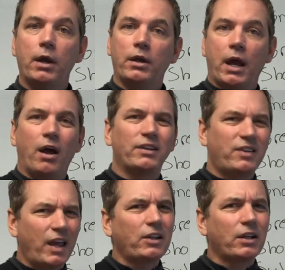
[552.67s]
Now,
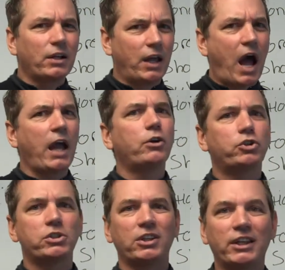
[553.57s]
technically, I could
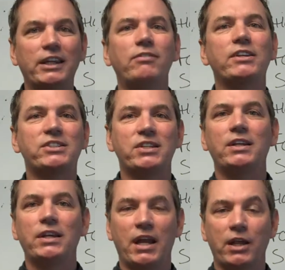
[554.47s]
just leave it
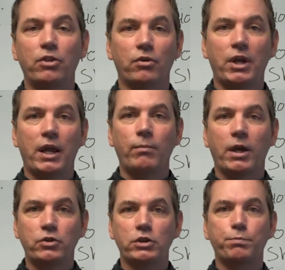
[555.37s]
sitting in their name
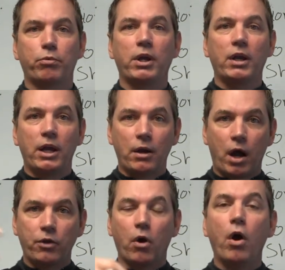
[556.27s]
and just bring in
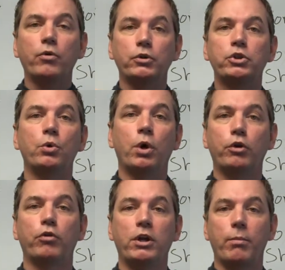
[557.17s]
other owners who
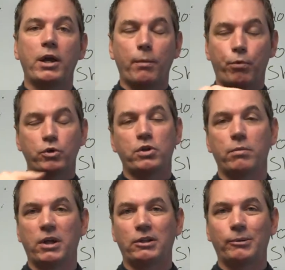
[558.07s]
agree to make a portion of
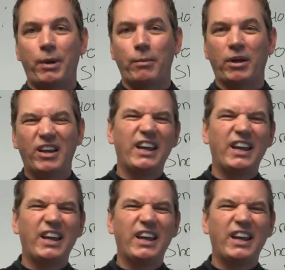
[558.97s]
the monthly payment.